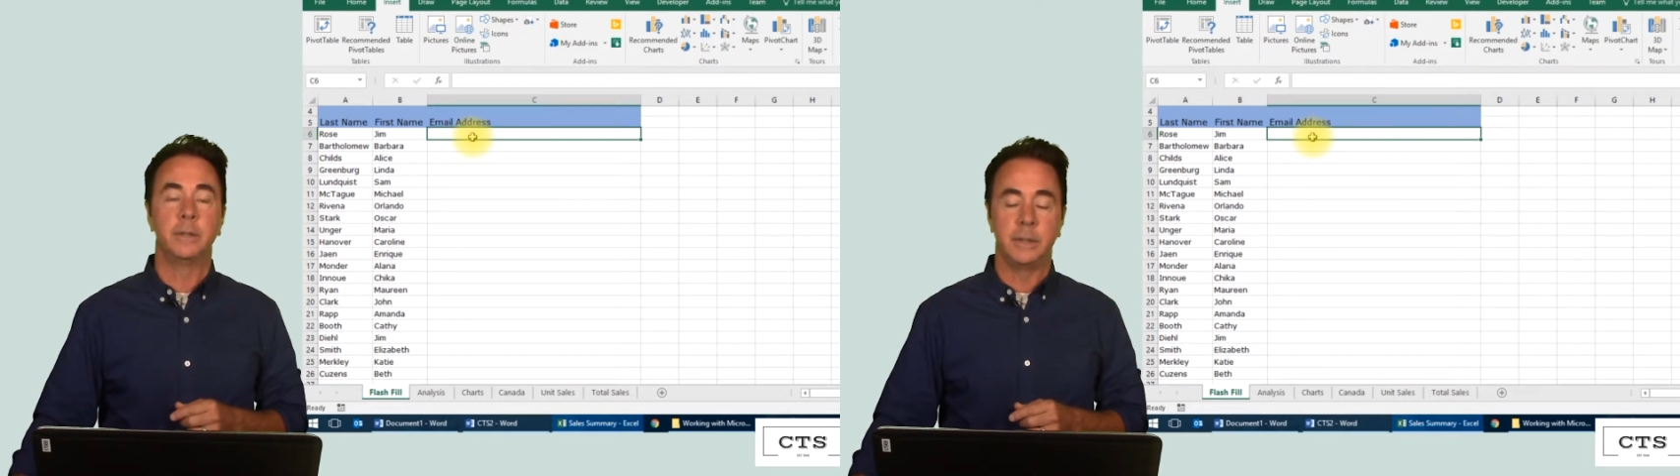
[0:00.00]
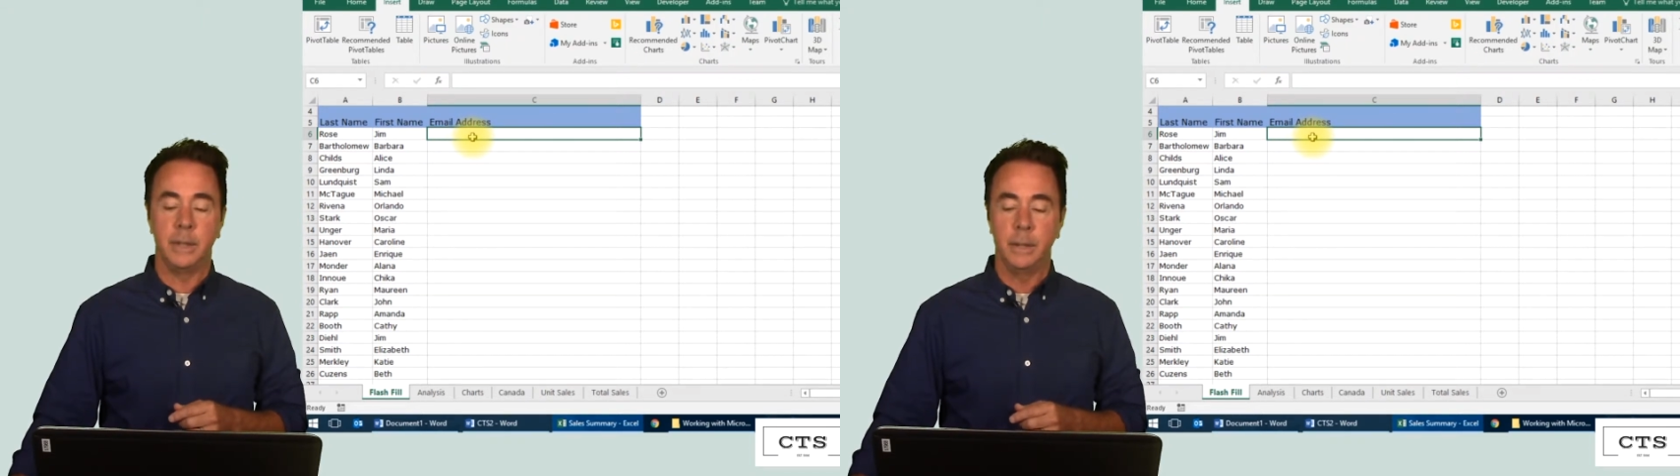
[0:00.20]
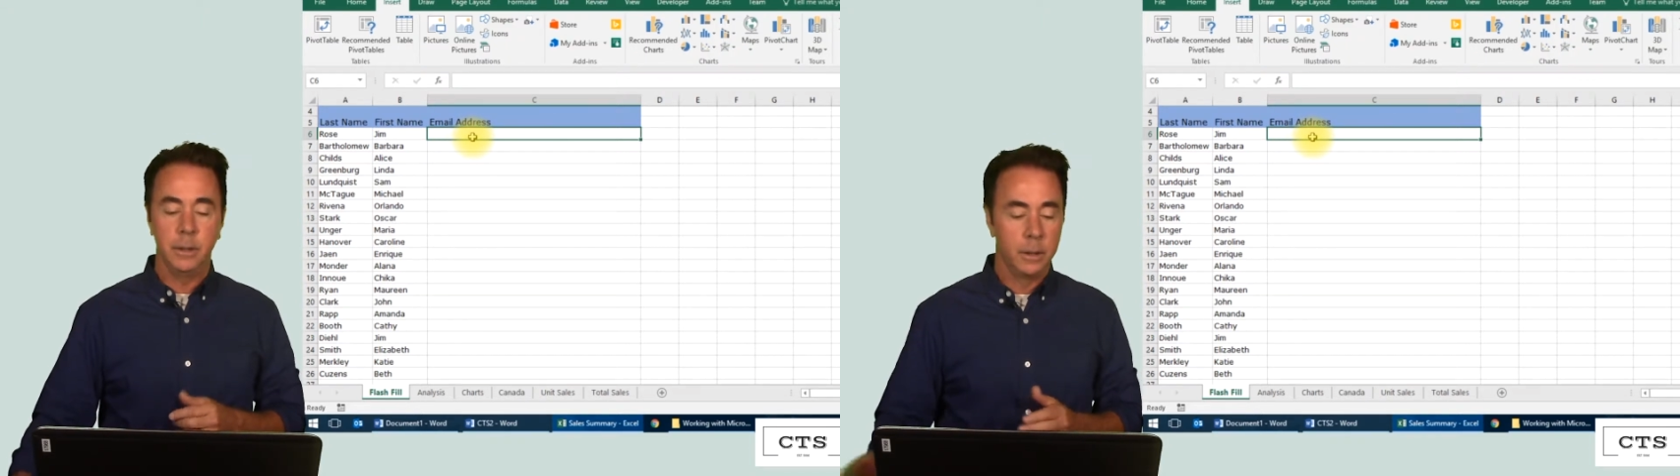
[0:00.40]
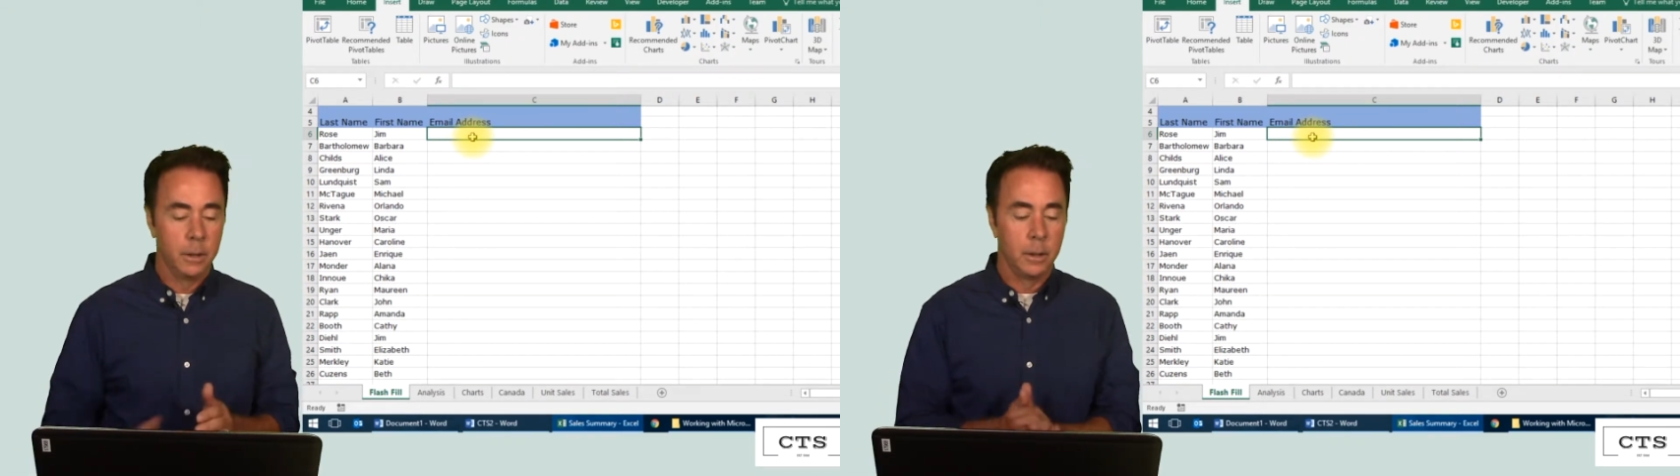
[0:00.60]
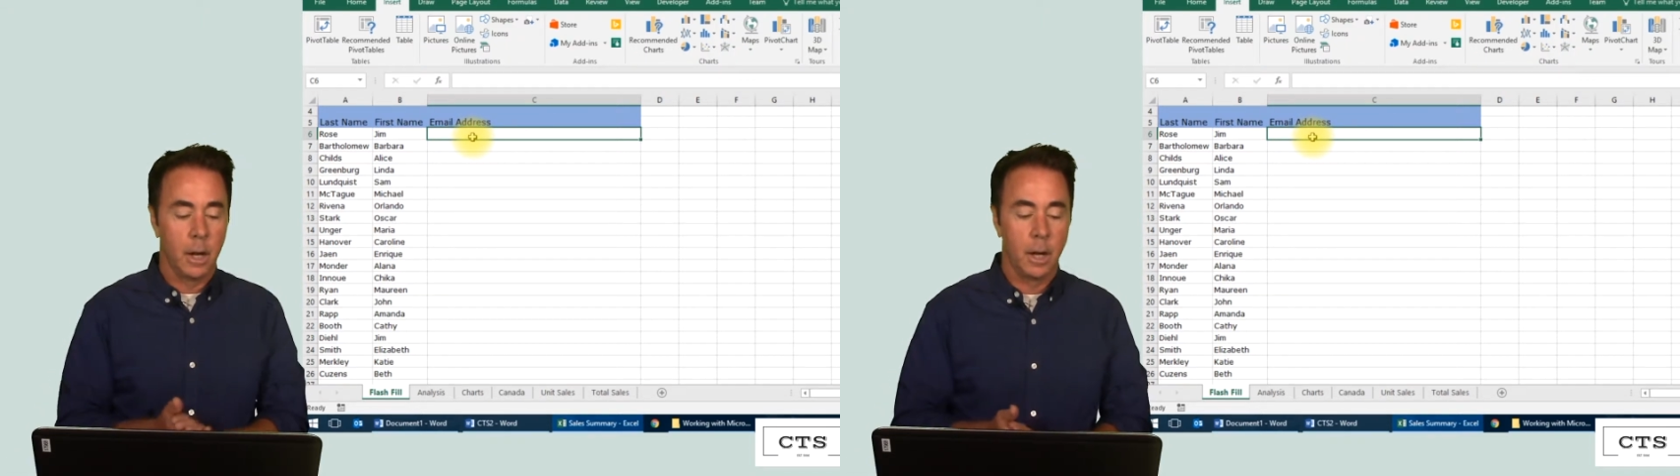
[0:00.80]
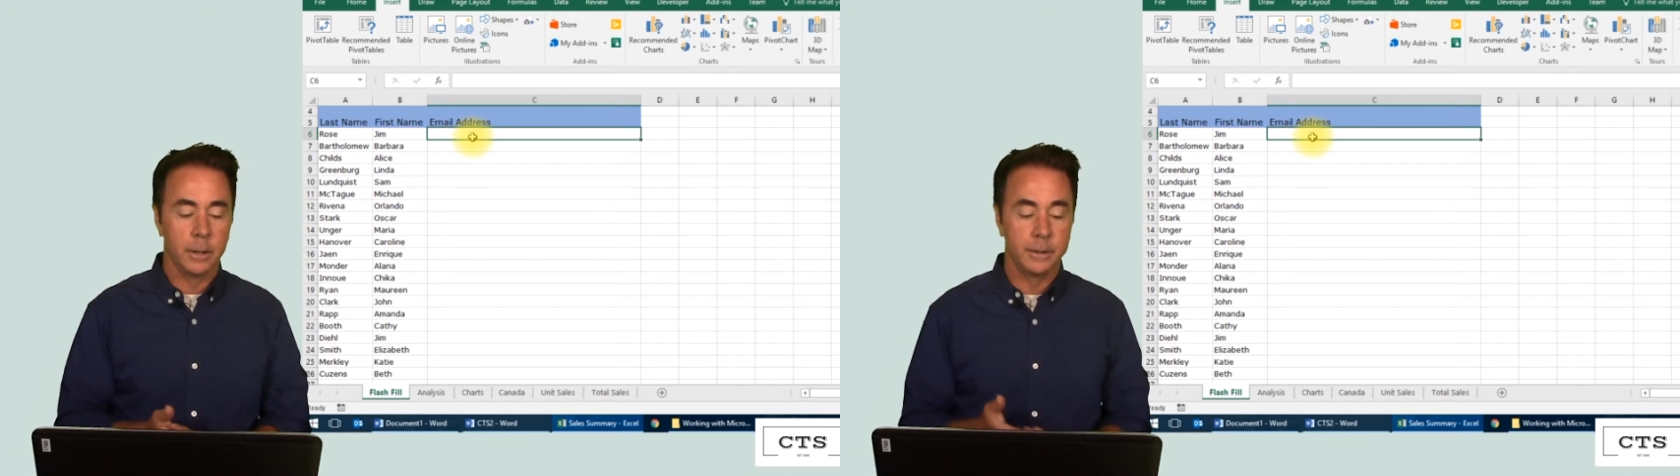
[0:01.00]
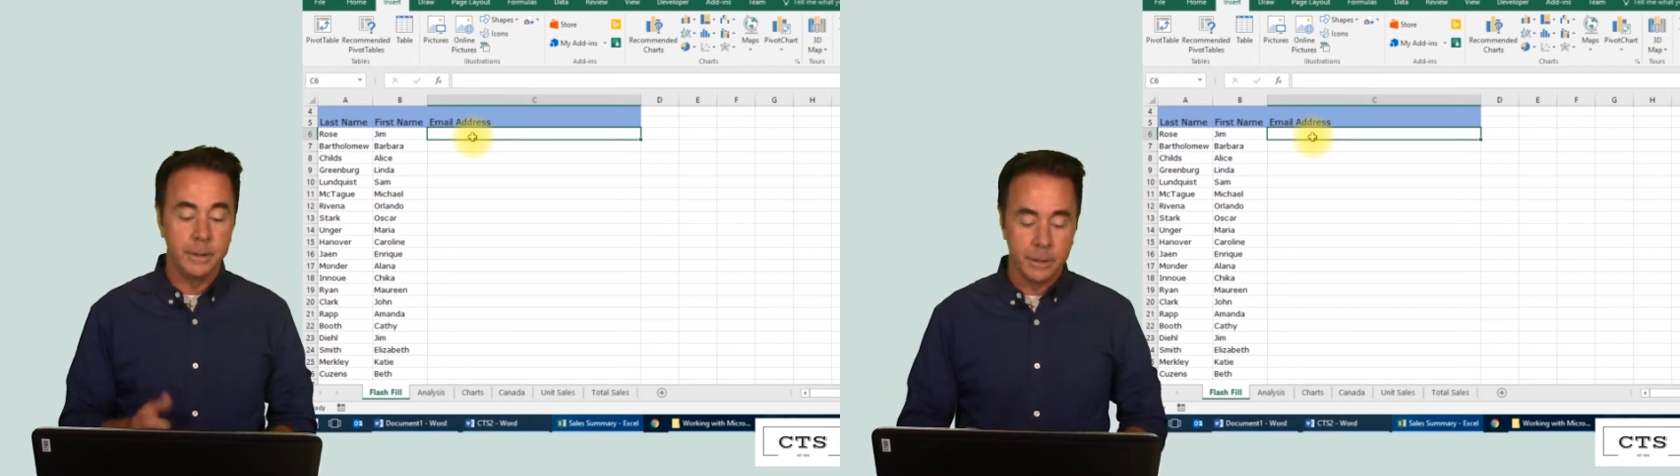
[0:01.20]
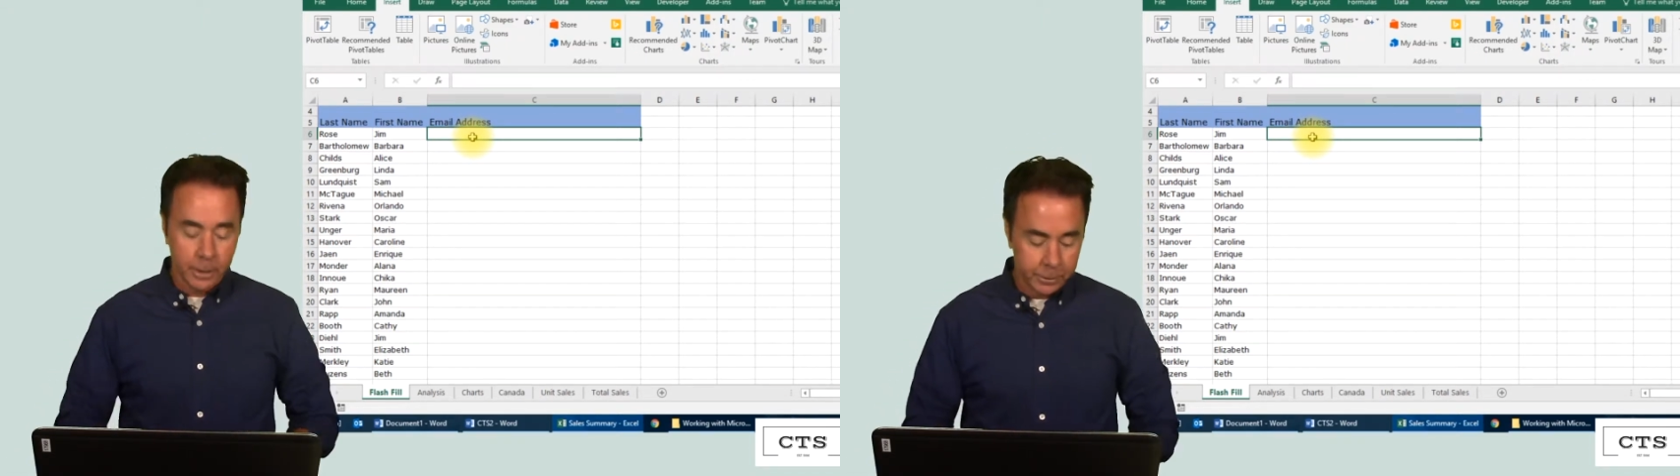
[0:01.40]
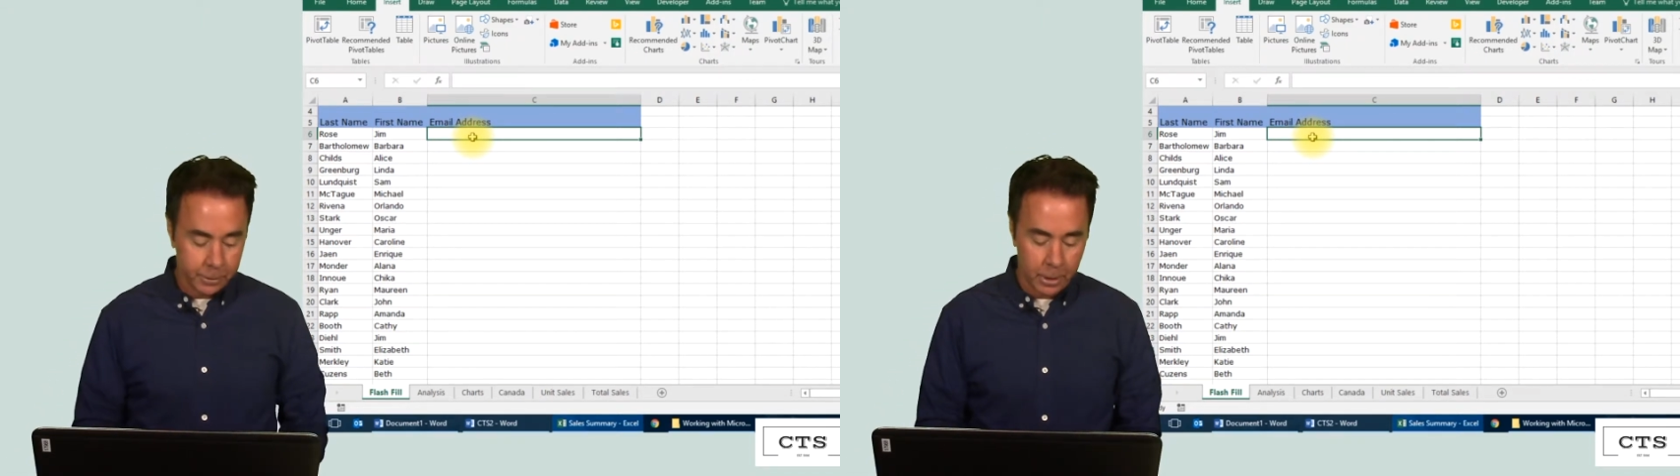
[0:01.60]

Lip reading: C6,